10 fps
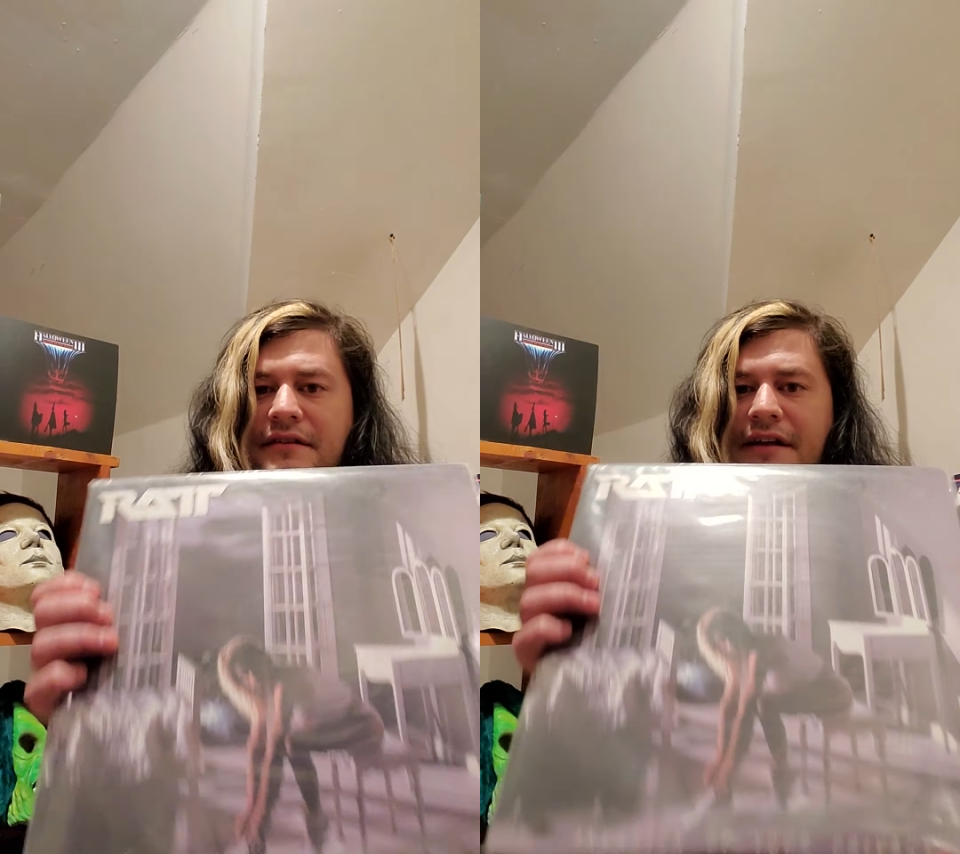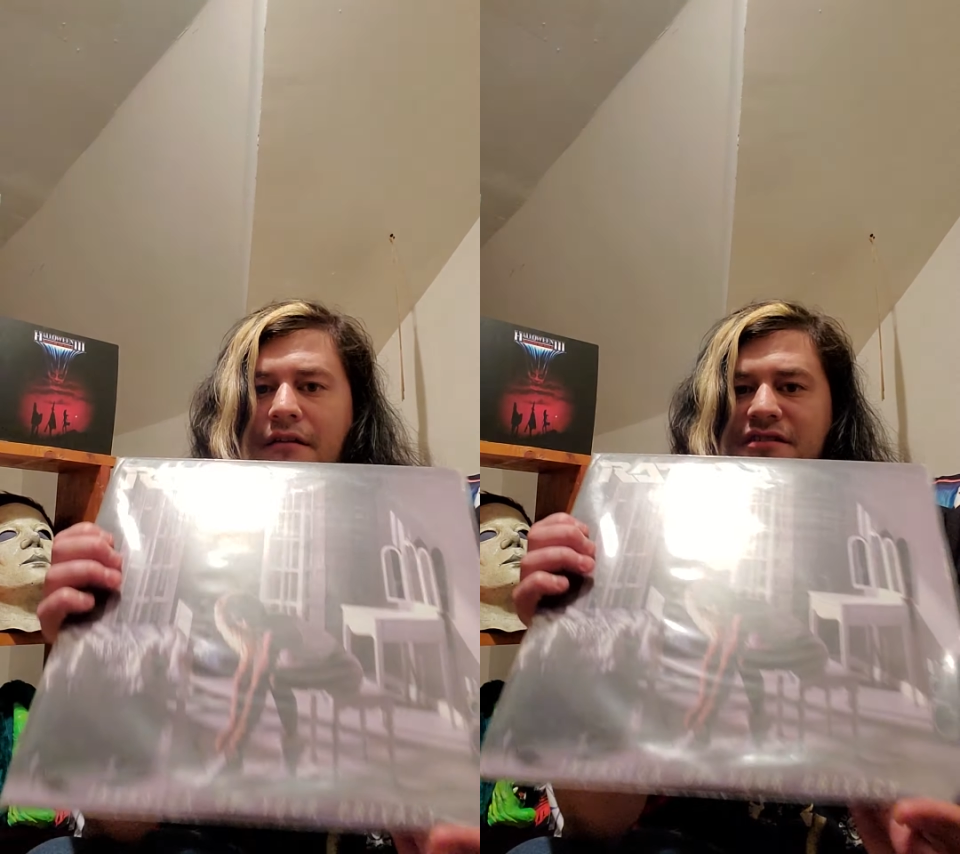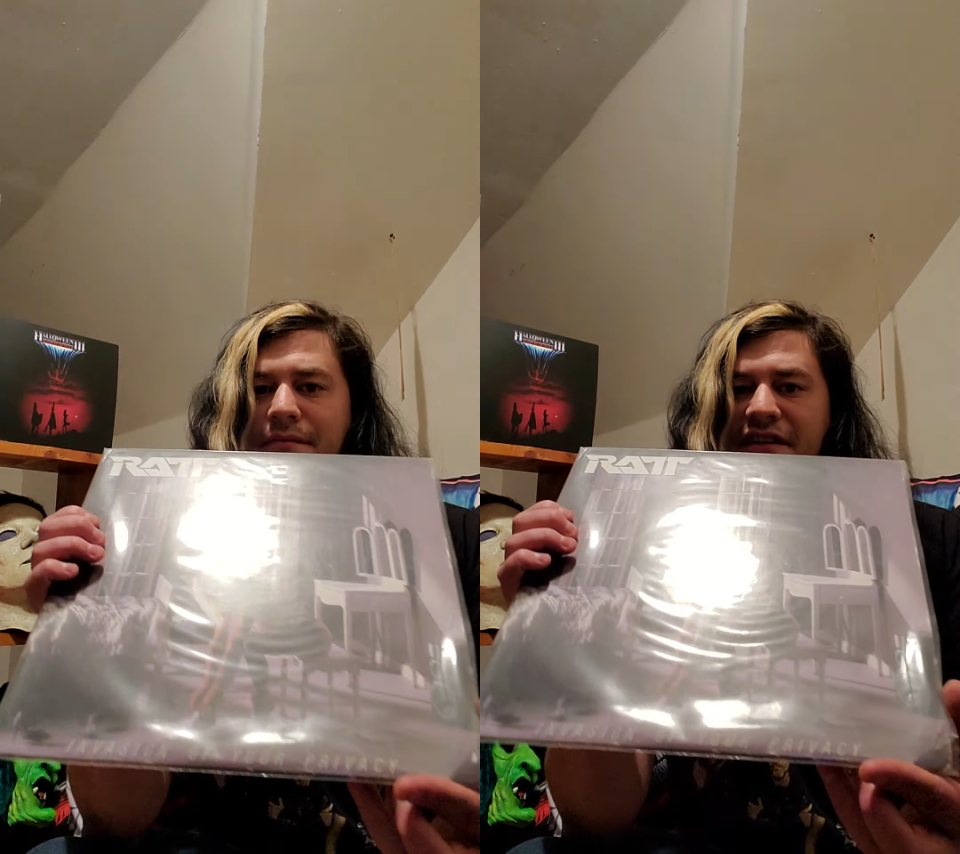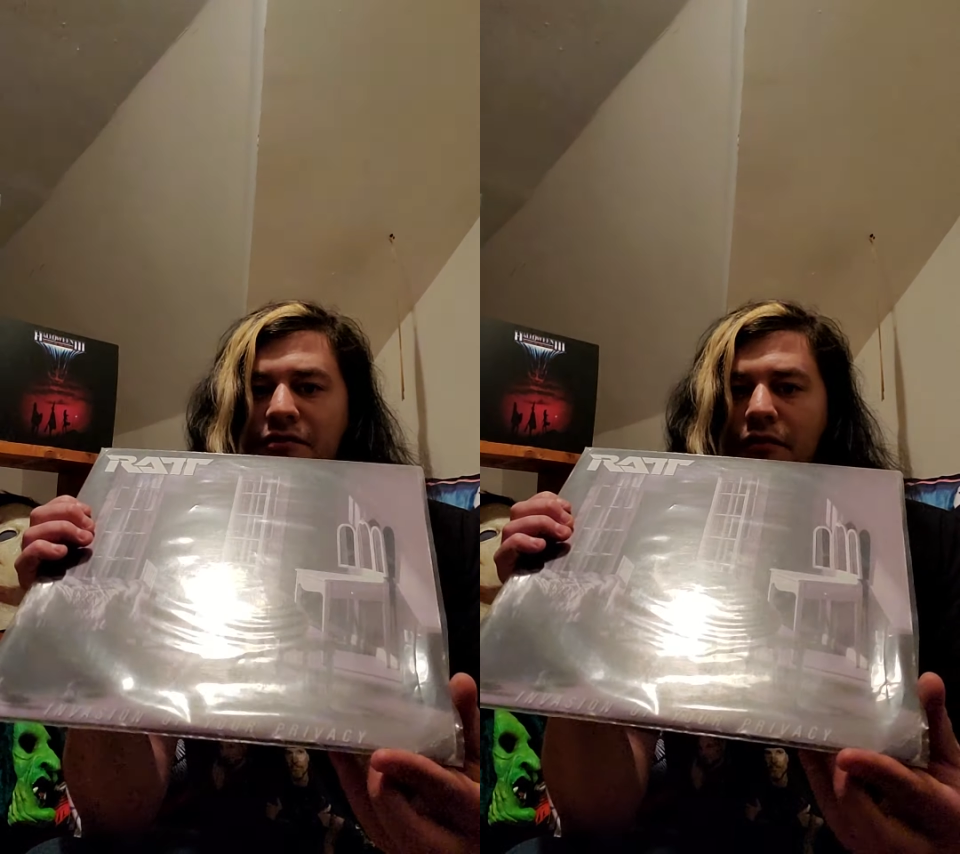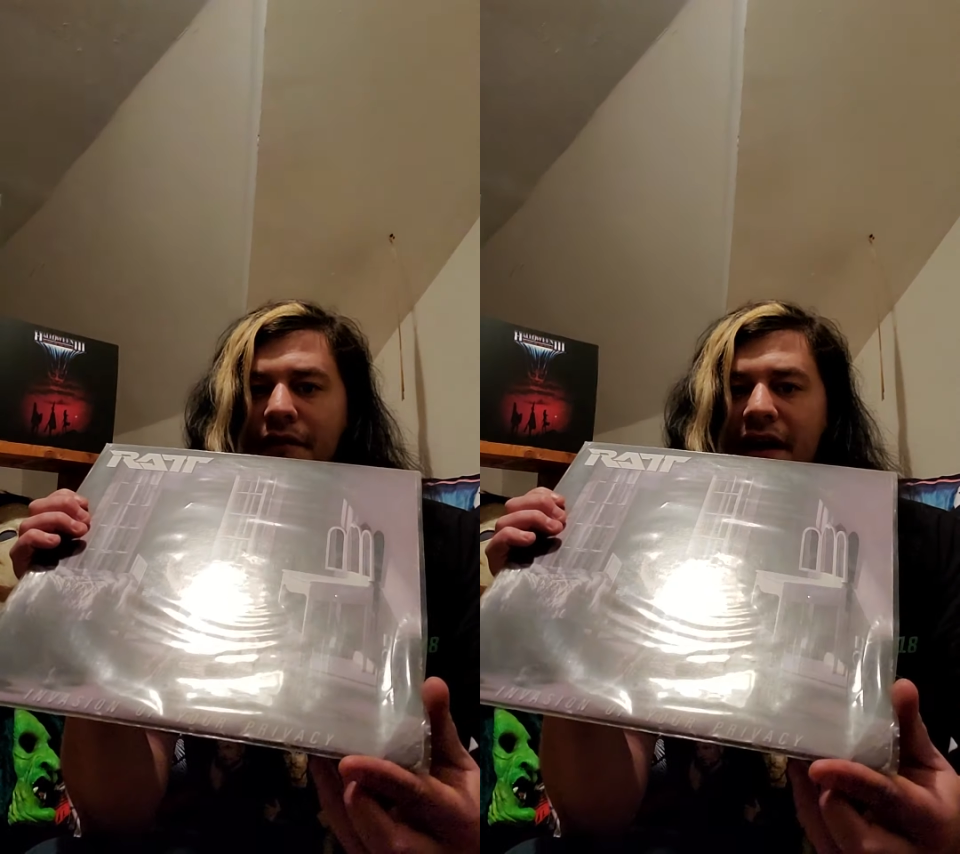you know some of these
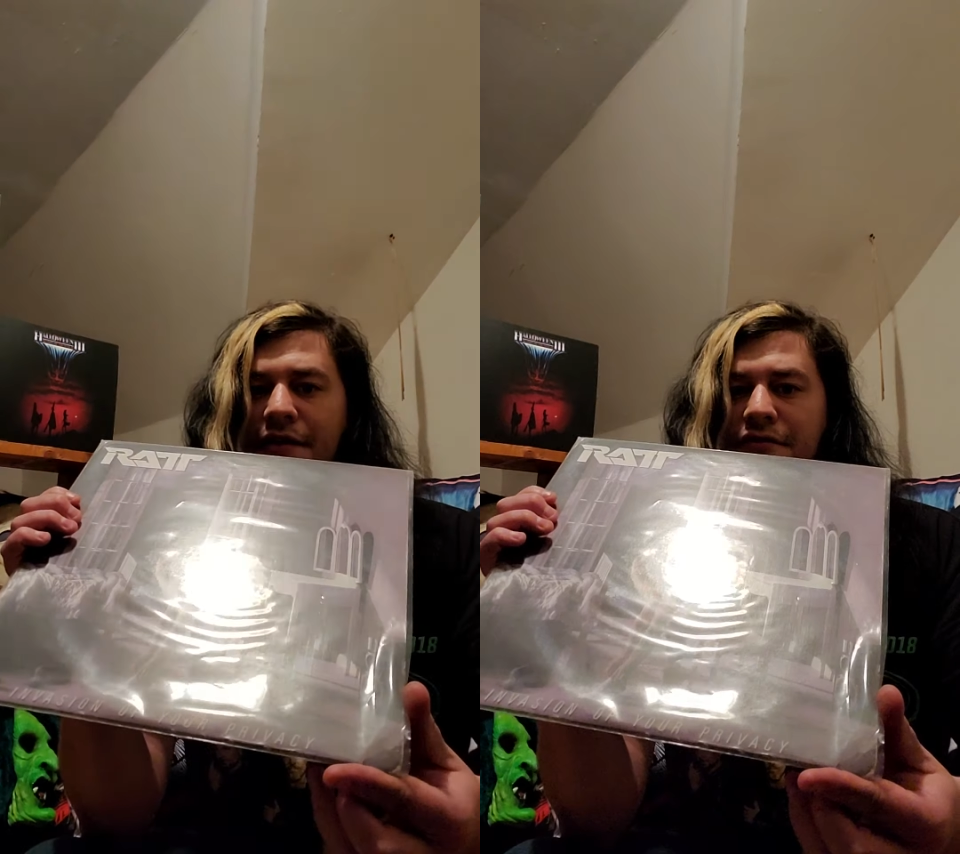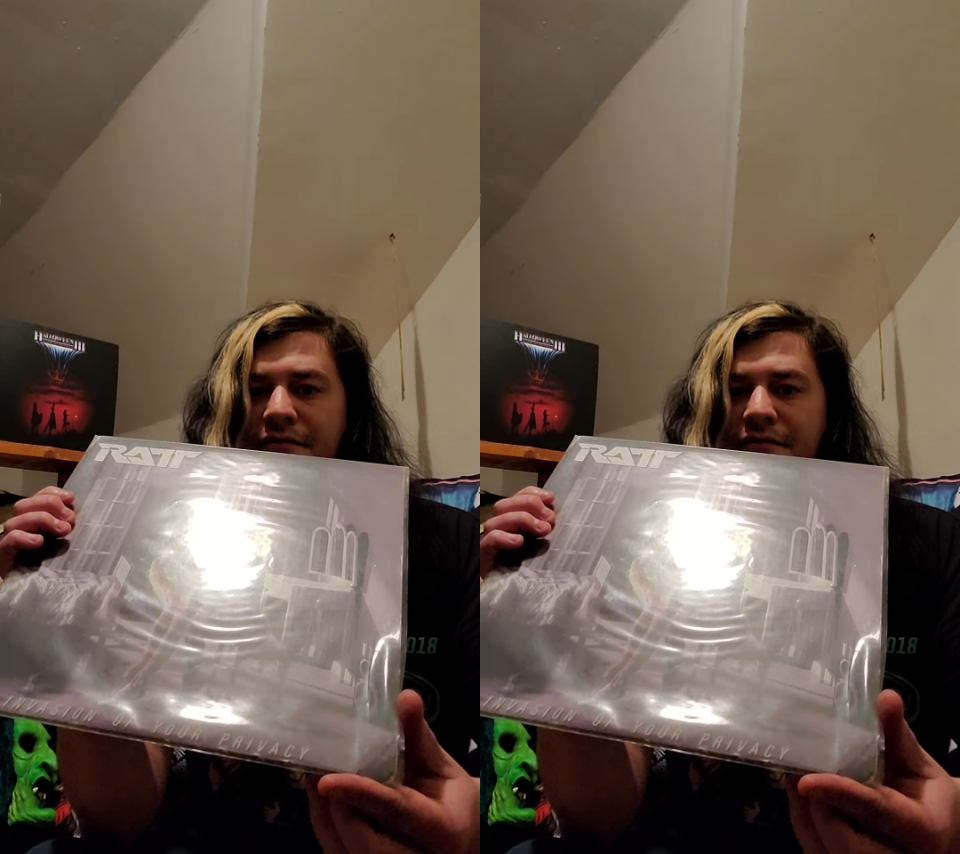old vinyls,